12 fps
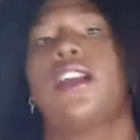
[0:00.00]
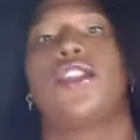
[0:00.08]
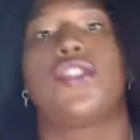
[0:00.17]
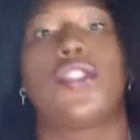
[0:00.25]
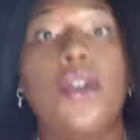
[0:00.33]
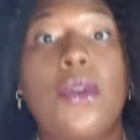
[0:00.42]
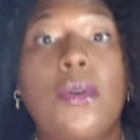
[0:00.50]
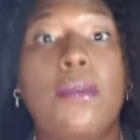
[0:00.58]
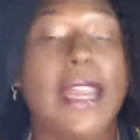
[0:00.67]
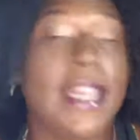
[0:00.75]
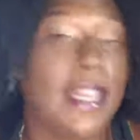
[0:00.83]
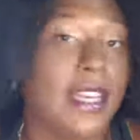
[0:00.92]
so
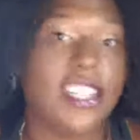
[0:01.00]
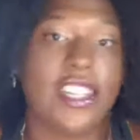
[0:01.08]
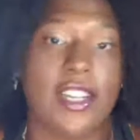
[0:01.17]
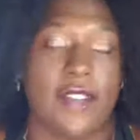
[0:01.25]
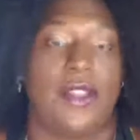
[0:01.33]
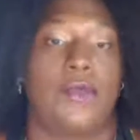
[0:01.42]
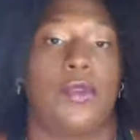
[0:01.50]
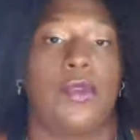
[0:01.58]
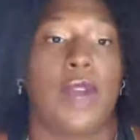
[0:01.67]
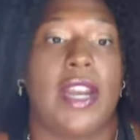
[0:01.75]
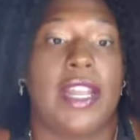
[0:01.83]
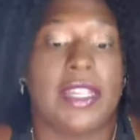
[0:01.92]
many initiatives that we're
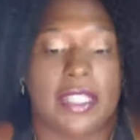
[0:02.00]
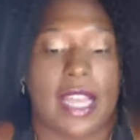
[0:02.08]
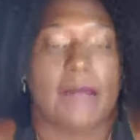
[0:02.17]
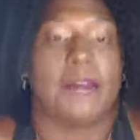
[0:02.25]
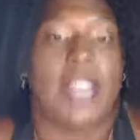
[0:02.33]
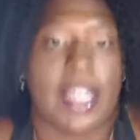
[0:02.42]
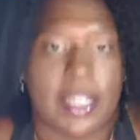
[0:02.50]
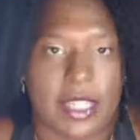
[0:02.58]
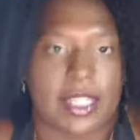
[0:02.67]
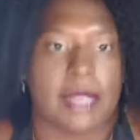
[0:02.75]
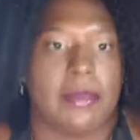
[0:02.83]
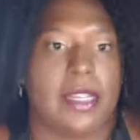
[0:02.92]
running
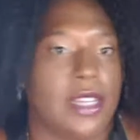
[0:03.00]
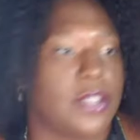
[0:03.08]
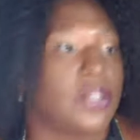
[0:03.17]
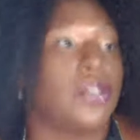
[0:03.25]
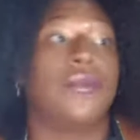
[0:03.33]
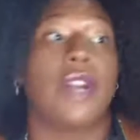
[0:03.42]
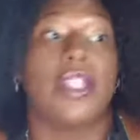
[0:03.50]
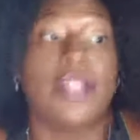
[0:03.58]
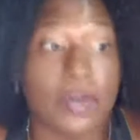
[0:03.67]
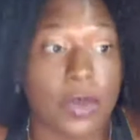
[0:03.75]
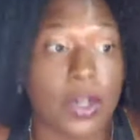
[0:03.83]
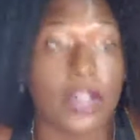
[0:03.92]
simultaneously, because who runs
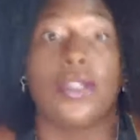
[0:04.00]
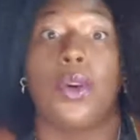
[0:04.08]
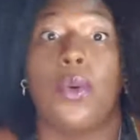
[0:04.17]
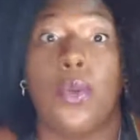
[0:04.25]
the world?